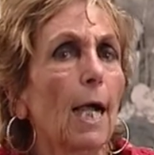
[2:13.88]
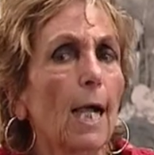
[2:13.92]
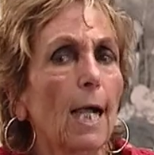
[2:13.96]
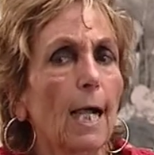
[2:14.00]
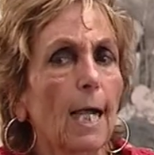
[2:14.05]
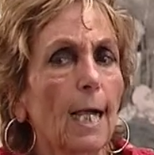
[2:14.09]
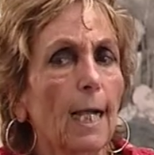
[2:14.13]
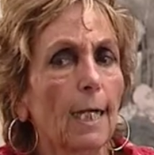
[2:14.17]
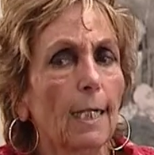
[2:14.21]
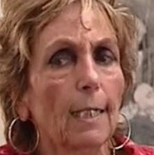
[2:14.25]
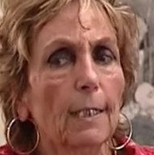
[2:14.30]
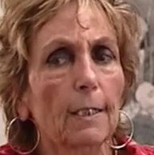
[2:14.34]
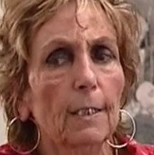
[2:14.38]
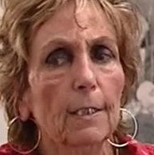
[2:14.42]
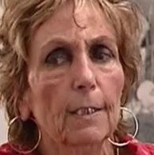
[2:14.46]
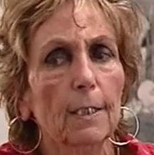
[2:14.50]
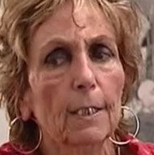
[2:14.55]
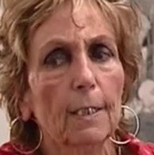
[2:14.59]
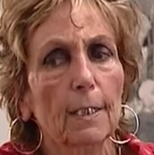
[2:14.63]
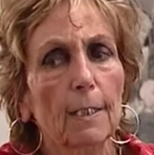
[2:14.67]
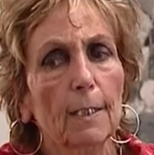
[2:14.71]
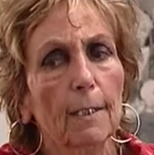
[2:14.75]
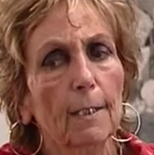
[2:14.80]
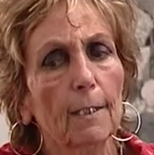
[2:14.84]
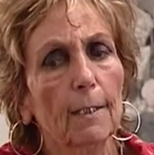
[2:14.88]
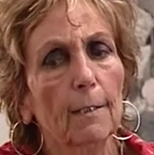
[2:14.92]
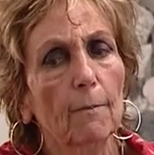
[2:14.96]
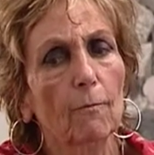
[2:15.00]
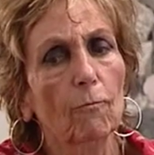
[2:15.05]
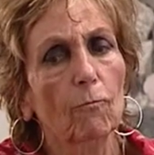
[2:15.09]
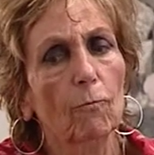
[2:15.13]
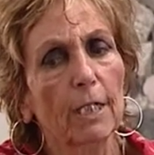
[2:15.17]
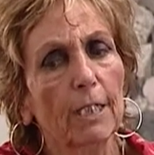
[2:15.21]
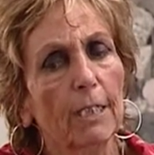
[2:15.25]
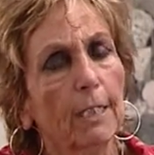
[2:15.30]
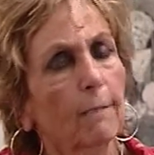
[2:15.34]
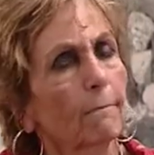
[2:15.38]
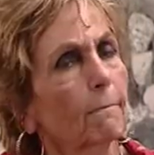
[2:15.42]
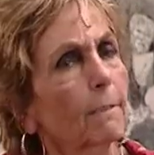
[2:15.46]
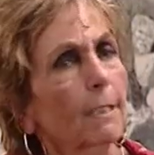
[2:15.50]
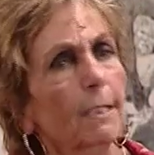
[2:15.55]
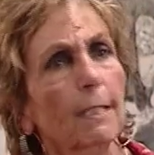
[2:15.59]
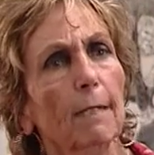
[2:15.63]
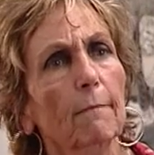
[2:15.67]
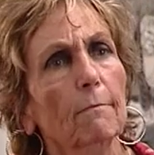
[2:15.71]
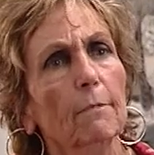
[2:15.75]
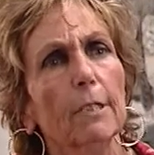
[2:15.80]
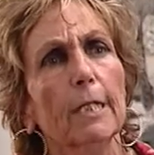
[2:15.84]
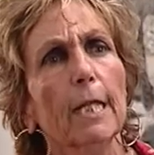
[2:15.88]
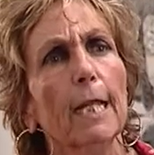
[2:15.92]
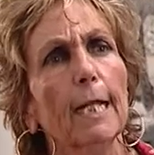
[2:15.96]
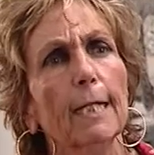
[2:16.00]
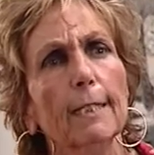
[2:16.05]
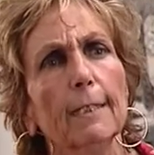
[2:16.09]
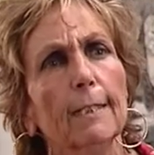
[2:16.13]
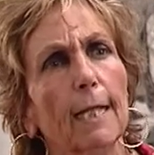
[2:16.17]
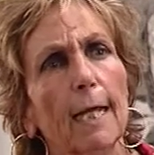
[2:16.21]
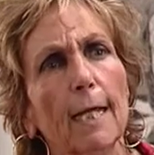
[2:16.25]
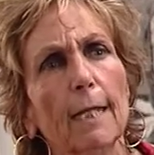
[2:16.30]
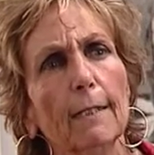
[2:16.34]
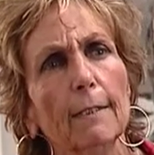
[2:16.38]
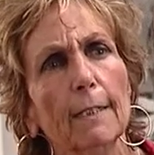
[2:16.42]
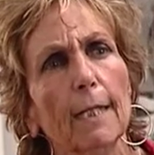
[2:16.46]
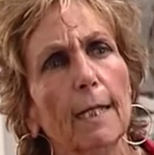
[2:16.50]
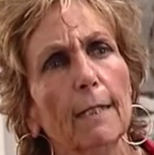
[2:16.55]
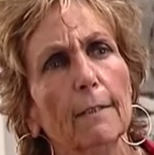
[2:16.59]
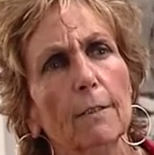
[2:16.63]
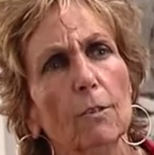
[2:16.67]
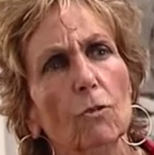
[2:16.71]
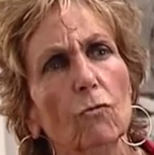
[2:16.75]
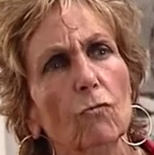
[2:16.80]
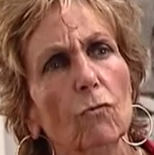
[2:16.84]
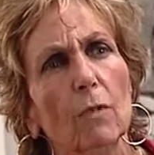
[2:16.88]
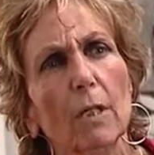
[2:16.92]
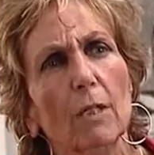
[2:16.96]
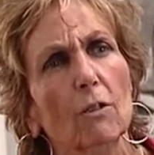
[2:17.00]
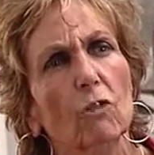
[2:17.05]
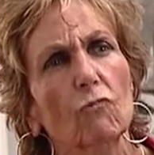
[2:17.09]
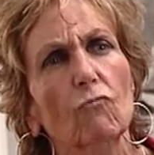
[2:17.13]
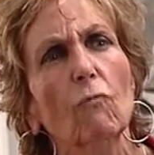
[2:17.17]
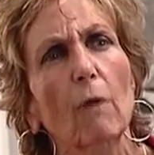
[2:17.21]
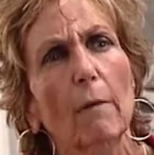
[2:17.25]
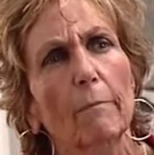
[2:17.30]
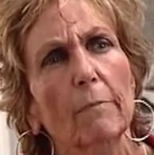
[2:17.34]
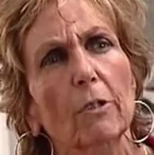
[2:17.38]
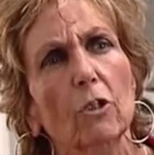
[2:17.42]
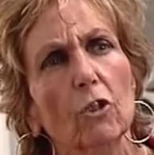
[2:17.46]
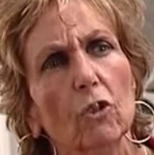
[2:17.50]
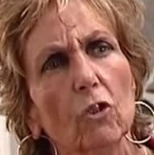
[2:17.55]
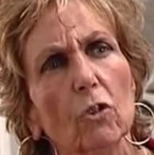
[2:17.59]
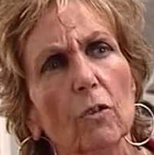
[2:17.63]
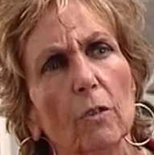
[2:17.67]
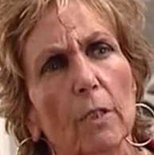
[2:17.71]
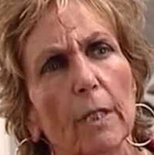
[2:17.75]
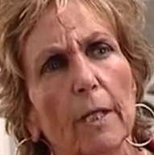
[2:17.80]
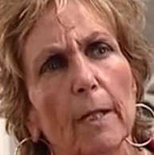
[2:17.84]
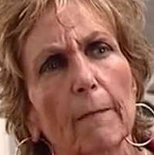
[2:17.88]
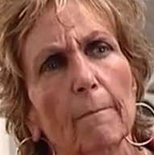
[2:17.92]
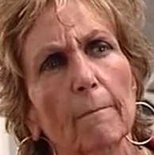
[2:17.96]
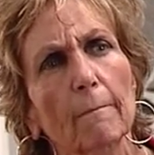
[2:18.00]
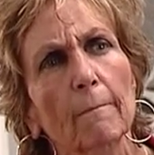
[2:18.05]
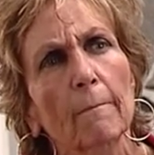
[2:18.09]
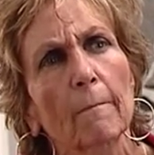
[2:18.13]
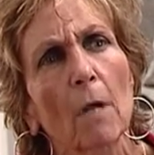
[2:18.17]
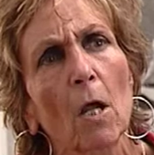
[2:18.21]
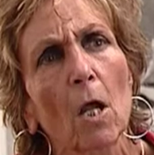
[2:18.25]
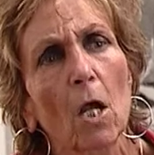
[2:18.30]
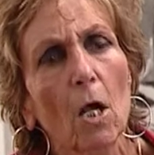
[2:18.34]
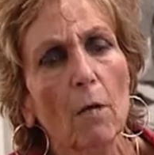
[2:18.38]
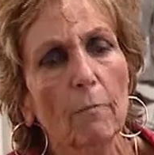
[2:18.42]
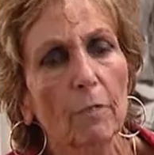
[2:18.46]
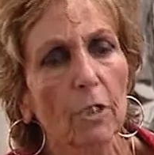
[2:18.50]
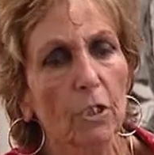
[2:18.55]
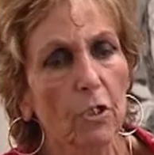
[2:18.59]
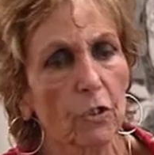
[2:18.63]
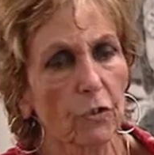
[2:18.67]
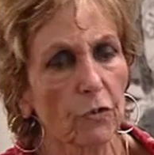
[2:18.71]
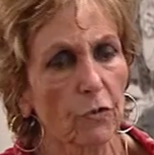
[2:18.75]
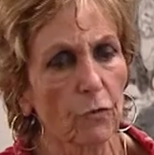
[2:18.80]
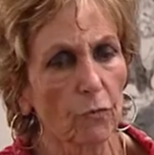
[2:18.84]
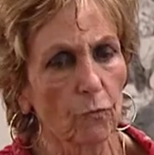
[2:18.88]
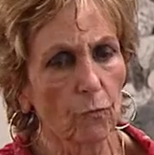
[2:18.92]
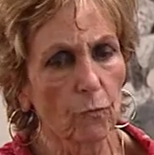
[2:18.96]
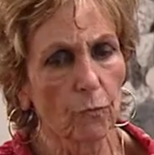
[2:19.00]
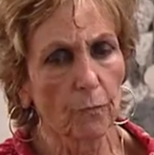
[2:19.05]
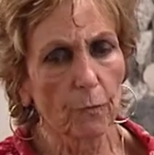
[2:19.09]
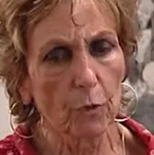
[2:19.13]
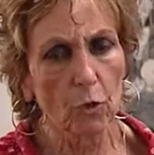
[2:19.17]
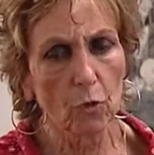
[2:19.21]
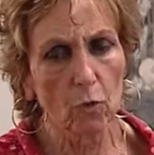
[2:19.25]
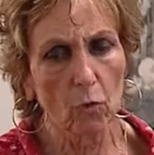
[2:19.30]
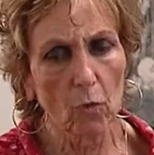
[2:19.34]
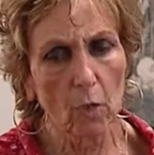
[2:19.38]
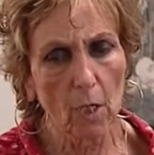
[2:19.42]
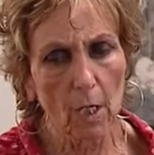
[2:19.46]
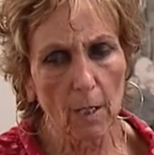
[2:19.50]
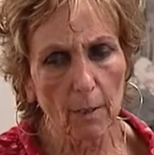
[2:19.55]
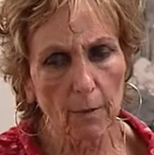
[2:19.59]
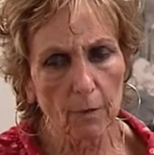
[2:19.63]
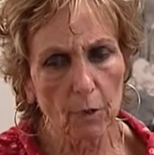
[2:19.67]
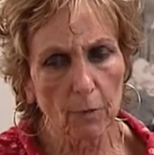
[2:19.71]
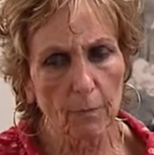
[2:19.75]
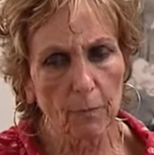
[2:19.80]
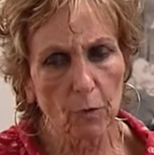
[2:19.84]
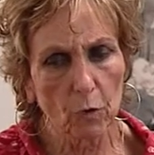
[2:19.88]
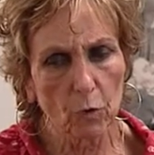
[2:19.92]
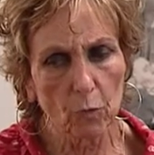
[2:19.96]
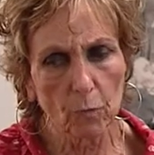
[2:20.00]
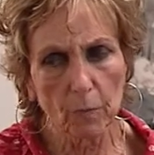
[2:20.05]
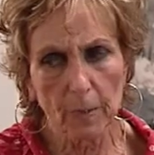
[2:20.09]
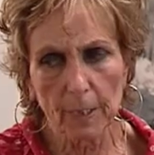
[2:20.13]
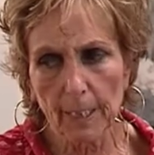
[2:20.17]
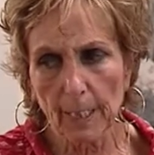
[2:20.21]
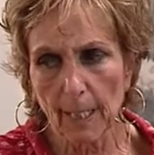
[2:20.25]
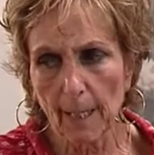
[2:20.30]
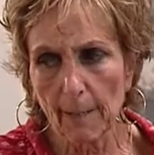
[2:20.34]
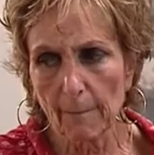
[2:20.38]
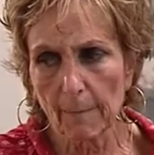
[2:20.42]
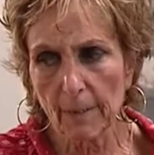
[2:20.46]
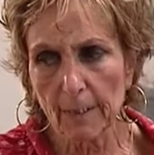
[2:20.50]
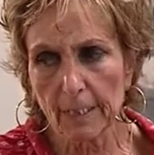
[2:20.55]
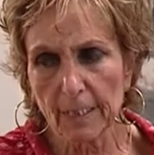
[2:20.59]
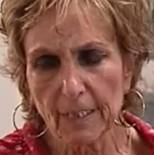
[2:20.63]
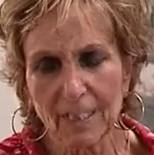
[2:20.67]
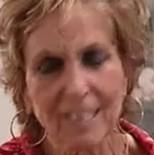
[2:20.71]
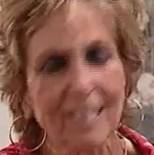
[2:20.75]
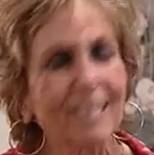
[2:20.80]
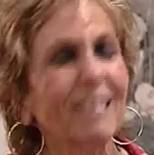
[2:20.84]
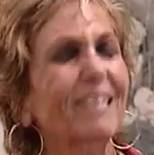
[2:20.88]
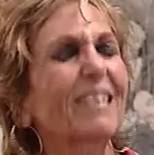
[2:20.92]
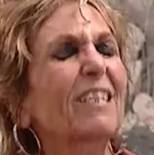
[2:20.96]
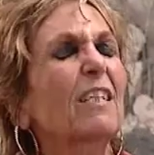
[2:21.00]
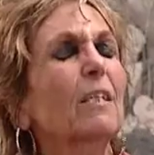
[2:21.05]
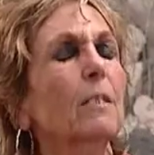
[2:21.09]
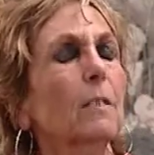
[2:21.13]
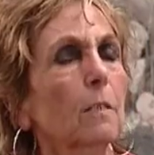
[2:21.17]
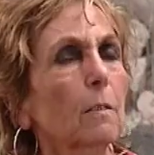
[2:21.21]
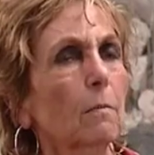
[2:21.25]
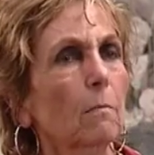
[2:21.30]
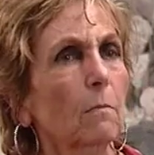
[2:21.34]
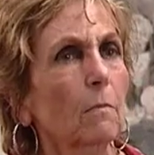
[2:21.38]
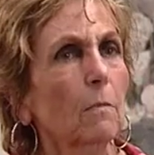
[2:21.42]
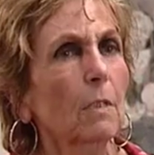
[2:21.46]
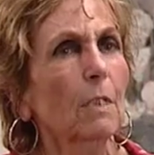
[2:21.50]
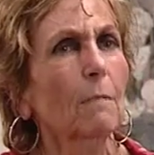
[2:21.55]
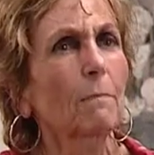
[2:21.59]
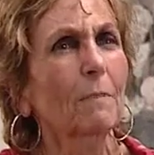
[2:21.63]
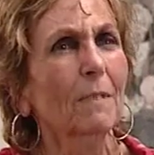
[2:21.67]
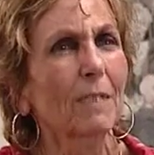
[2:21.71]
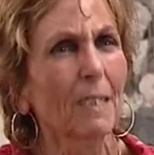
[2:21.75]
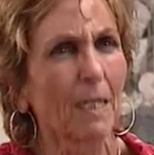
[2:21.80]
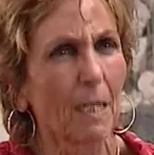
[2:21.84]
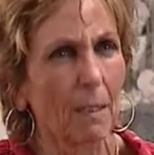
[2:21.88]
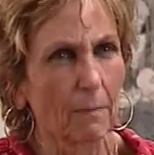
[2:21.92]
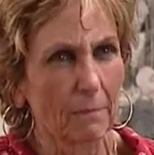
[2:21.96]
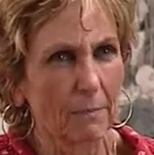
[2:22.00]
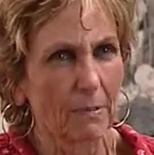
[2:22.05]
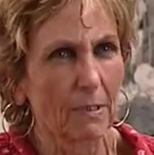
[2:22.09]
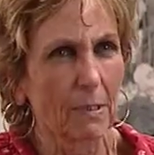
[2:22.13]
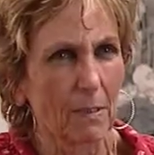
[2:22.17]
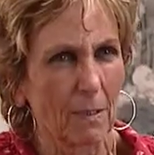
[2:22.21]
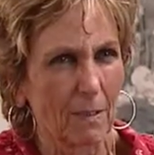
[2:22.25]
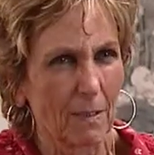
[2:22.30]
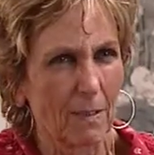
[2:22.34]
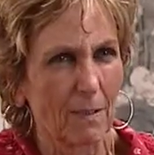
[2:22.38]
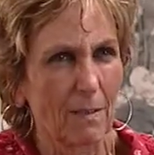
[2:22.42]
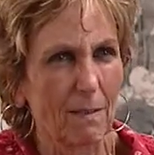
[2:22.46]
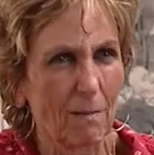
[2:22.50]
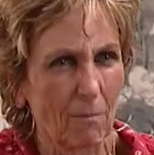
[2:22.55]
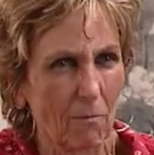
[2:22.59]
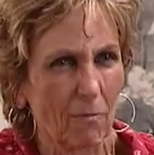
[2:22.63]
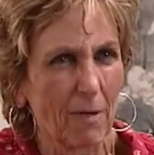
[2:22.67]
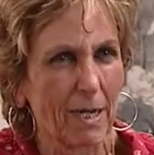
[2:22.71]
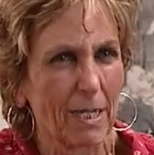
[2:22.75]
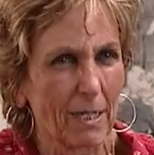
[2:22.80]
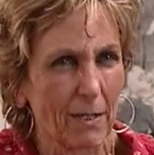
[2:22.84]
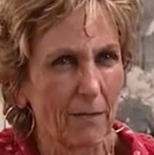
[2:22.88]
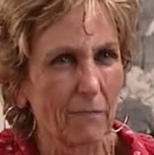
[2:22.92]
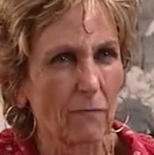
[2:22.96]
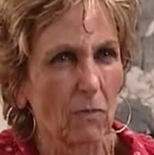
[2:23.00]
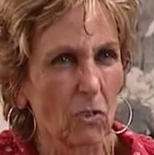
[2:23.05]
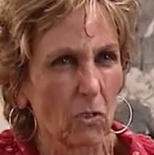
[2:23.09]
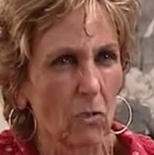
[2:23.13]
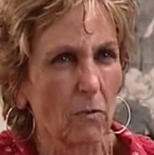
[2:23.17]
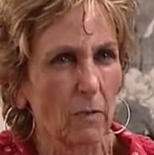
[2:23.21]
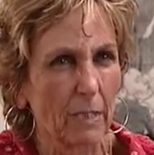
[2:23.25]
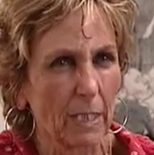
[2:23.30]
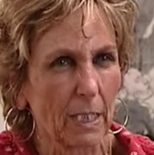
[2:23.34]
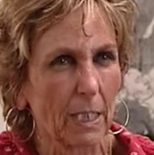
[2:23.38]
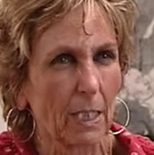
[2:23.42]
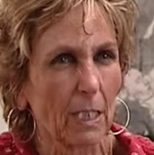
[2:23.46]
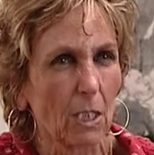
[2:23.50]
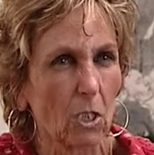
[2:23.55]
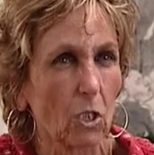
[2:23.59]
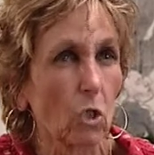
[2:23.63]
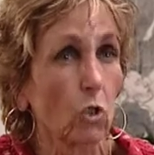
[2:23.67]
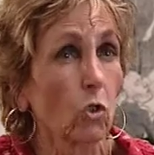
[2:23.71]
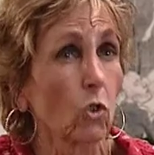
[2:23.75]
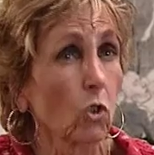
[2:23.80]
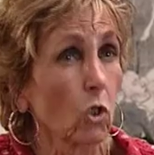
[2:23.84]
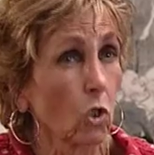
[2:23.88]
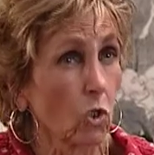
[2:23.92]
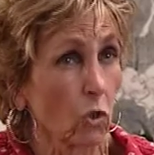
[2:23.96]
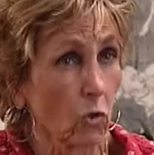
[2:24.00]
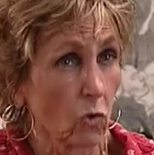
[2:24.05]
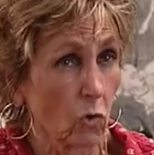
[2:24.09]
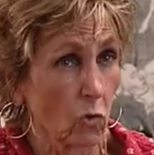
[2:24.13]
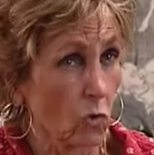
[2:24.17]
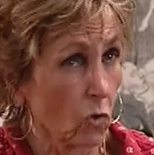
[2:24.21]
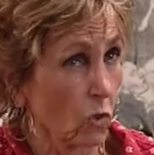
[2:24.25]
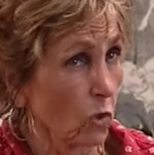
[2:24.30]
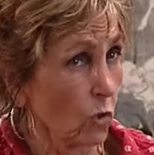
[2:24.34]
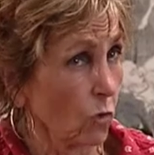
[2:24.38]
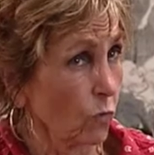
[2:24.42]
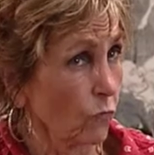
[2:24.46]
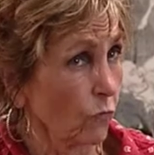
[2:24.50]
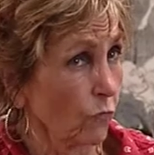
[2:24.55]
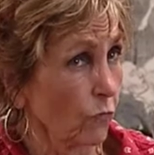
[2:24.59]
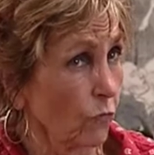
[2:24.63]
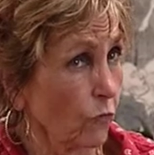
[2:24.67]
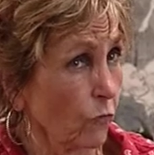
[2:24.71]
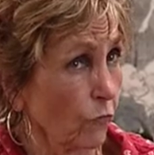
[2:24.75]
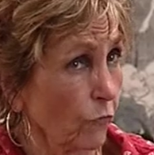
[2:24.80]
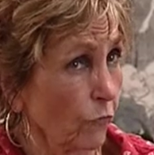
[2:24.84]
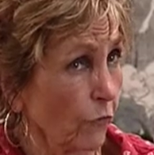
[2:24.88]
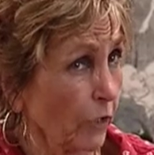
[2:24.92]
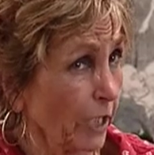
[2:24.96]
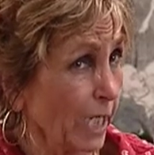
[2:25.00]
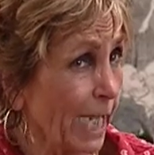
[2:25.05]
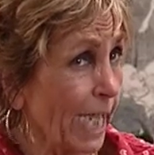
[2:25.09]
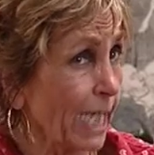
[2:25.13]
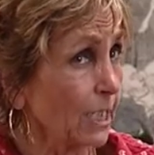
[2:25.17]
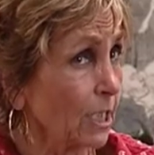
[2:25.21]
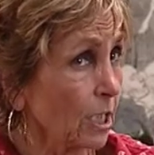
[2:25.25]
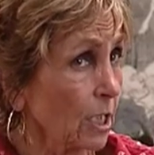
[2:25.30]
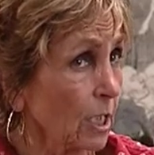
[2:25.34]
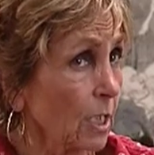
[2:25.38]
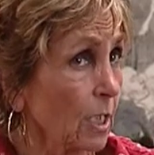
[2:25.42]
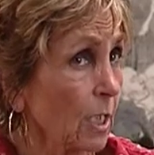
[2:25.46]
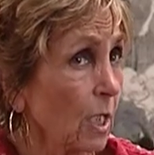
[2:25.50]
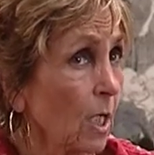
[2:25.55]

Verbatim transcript: and uh, when it becomes like that, that's that's rubbish then, because you you are you become it's a system. It becomes a way of doing it, and you're not you you forget